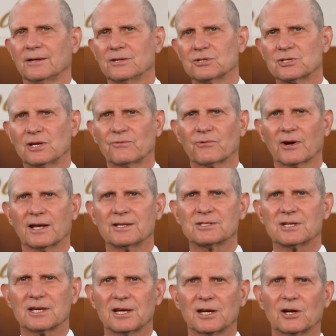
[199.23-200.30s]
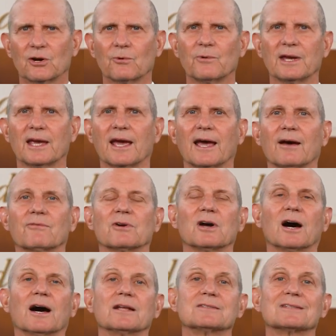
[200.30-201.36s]
You see, friends, here we have
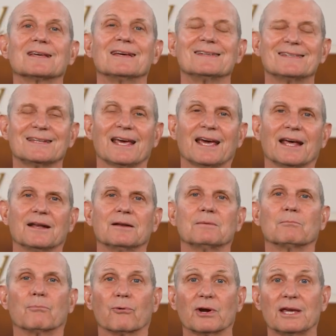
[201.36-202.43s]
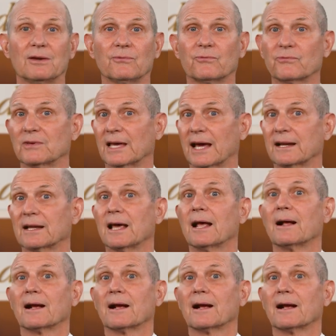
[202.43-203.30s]
God's 10 brief yet